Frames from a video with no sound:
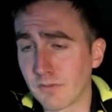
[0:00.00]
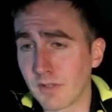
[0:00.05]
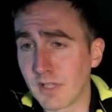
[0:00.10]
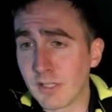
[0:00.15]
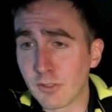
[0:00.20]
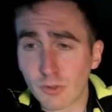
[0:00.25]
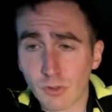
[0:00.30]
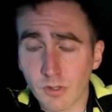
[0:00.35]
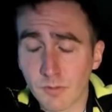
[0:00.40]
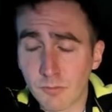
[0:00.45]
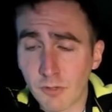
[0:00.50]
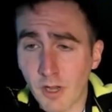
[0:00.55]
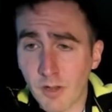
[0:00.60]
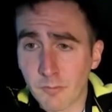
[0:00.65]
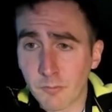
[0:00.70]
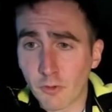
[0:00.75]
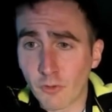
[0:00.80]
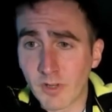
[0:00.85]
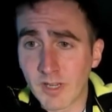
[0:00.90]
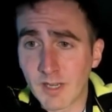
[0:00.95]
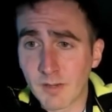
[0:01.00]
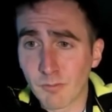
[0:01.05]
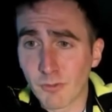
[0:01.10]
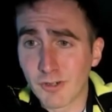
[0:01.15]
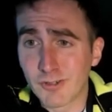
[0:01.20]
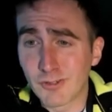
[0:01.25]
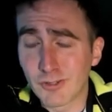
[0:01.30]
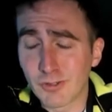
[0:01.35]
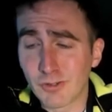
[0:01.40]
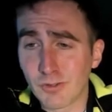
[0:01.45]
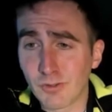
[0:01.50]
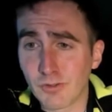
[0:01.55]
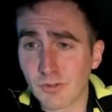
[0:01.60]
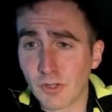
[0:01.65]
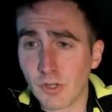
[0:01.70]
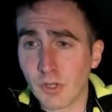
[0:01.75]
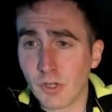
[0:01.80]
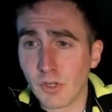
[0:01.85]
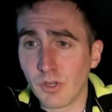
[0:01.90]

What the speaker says: intra-abdominal hemorrhage that